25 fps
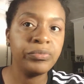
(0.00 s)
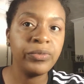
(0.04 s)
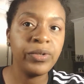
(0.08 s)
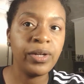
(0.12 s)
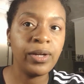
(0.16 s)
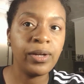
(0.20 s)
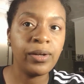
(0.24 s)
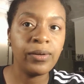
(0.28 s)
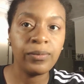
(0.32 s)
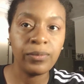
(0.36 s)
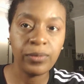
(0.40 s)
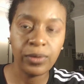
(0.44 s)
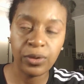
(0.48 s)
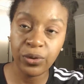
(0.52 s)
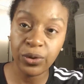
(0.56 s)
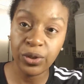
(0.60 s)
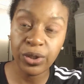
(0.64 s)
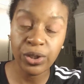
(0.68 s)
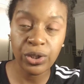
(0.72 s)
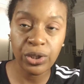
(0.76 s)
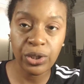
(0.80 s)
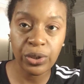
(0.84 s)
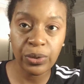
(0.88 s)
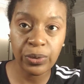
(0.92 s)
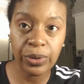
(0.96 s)
you
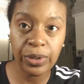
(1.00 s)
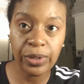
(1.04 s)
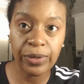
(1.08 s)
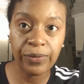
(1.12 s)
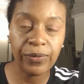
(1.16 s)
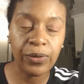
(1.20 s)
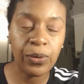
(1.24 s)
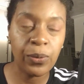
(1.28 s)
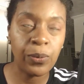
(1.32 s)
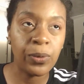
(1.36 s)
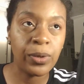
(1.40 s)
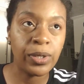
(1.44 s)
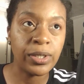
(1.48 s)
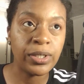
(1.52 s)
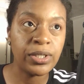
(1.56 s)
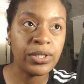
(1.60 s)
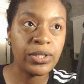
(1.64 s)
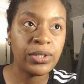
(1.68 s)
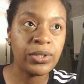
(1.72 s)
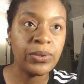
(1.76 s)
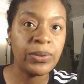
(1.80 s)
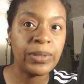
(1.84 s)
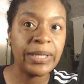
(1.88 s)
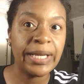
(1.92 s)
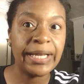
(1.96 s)
can do it if you want
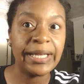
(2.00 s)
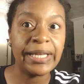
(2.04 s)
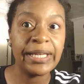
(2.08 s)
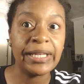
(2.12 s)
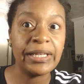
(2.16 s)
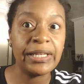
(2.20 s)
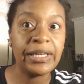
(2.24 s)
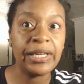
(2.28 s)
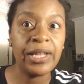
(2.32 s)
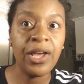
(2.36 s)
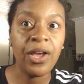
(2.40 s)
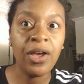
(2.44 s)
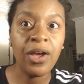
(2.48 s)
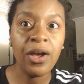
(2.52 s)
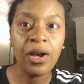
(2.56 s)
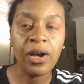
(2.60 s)
to, and